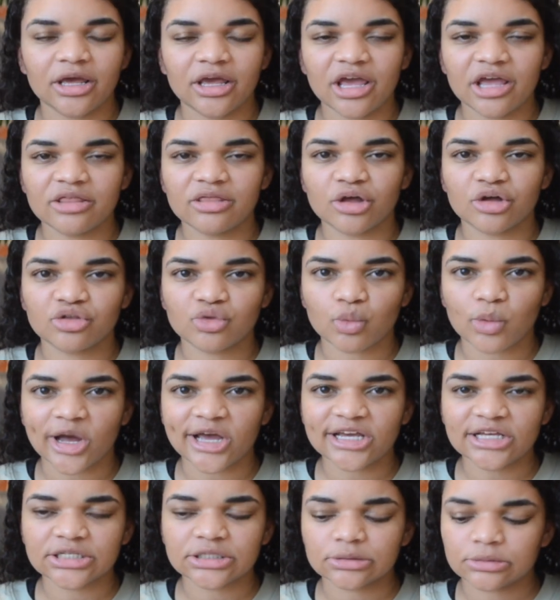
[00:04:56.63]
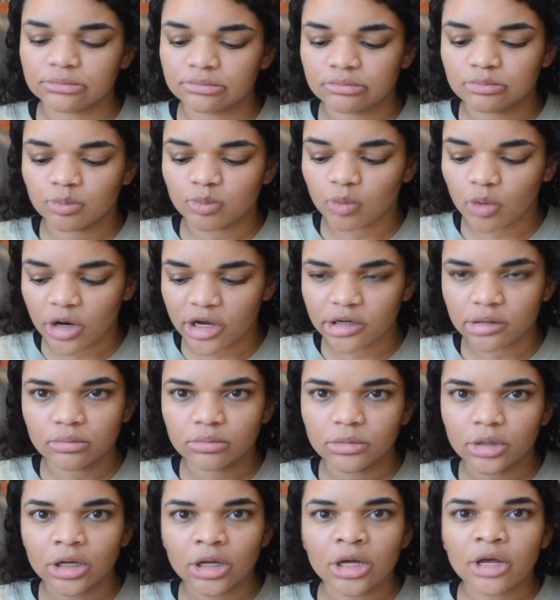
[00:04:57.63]
in the white
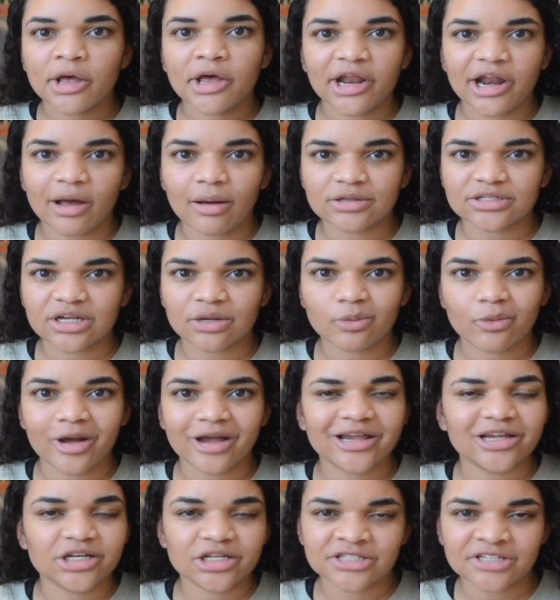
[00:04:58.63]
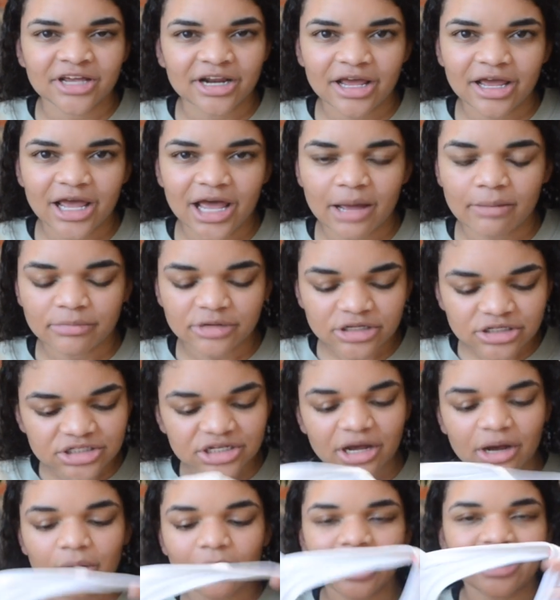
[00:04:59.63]
one, and I was like, well, I can just get it hemmed.
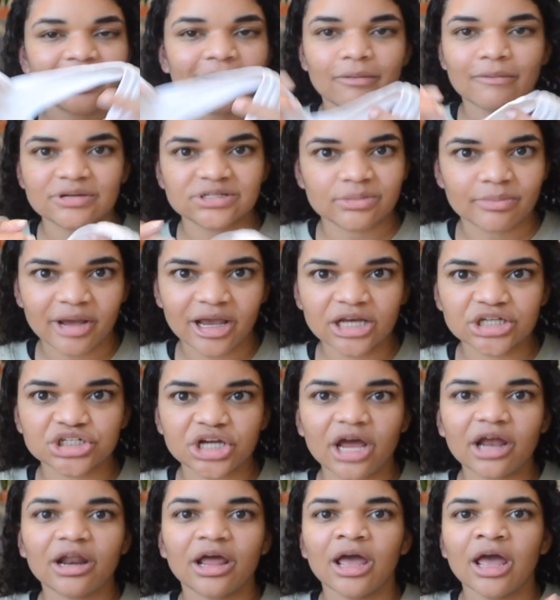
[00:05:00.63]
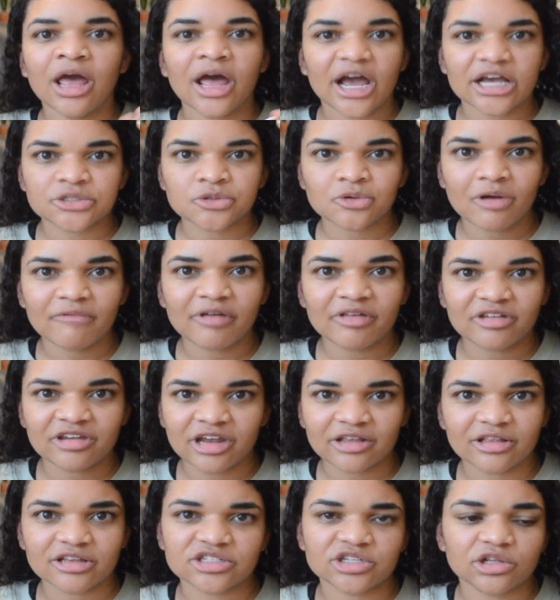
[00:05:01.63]
So I wasn't patient. I still have yet to
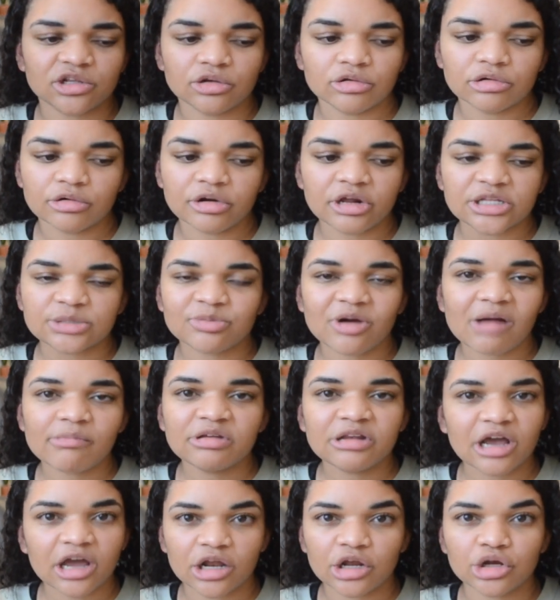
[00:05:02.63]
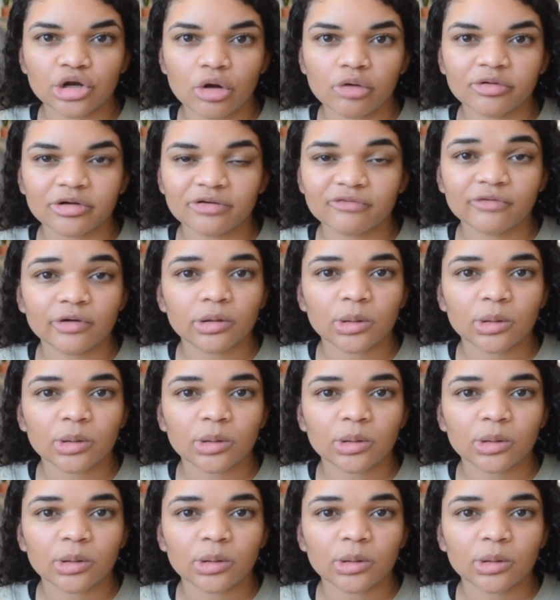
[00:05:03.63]
take this to Lulu, and it's probably not going to go there for a